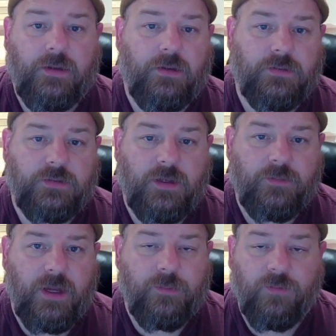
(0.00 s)
You know,
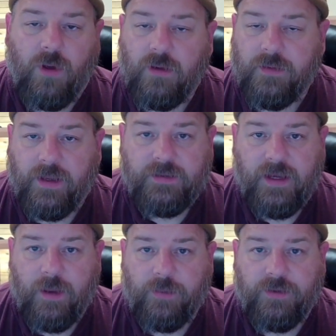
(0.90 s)
sometimes wrong things
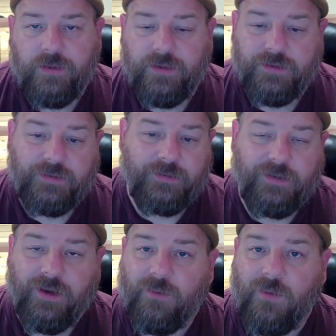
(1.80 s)
happen to us, and
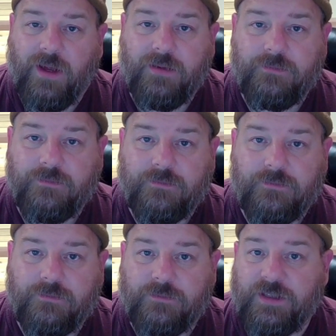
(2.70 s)
you know what?
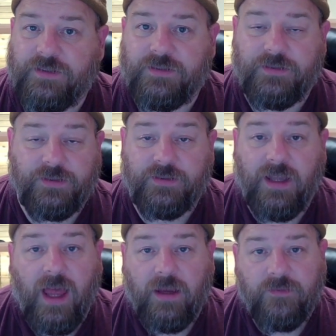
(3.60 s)
It's just
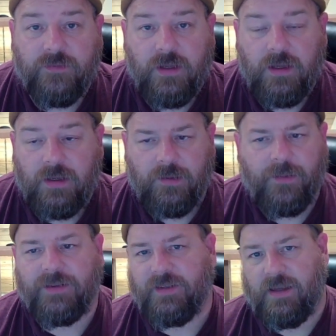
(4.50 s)
life.
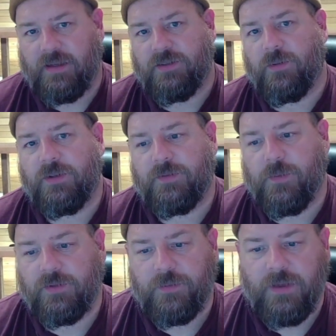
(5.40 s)
I'm not saying that's always
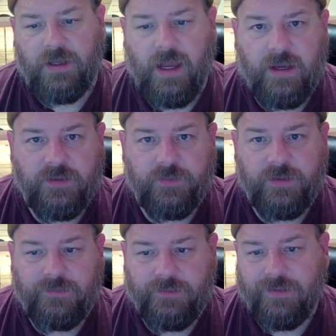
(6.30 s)
supposed to be the case,
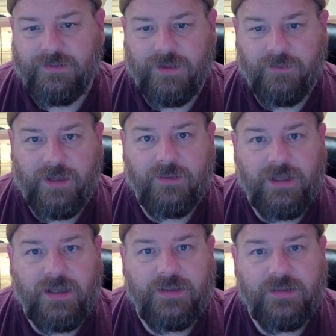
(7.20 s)
but you know sometimes
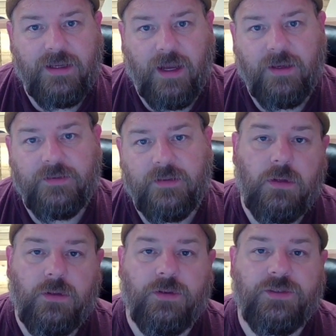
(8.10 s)
that is the case.
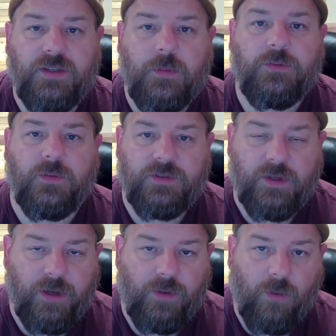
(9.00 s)
There's steps when
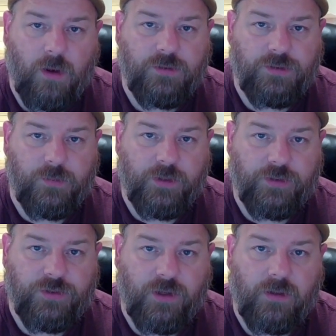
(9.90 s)
somebody wrongs you in a
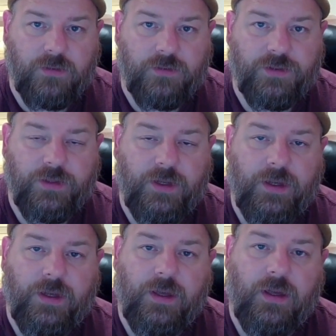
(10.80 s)
church.
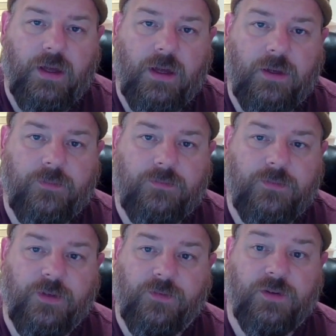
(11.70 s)
Um,
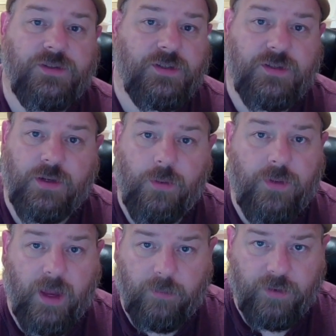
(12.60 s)
the first is to go to
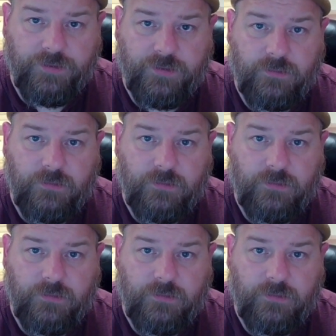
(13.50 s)
that person.